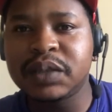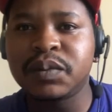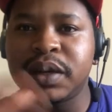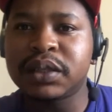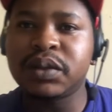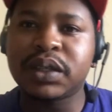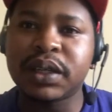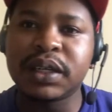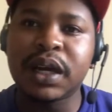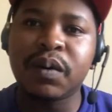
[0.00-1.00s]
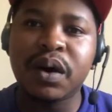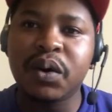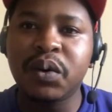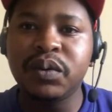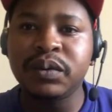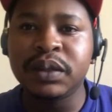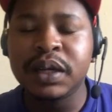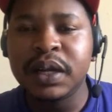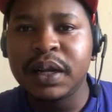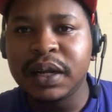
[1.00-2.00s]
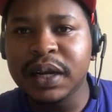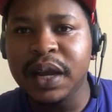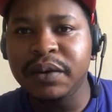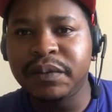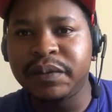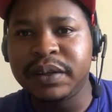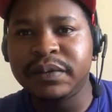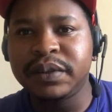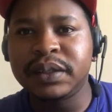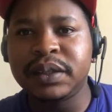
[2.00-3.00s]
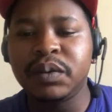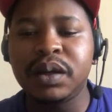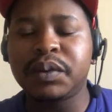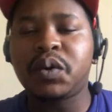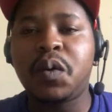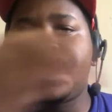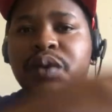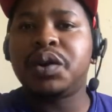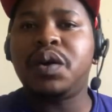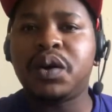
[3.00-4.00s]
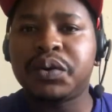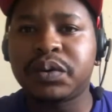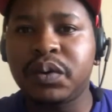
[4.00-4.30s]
We must create our own kind of living. We must go back to our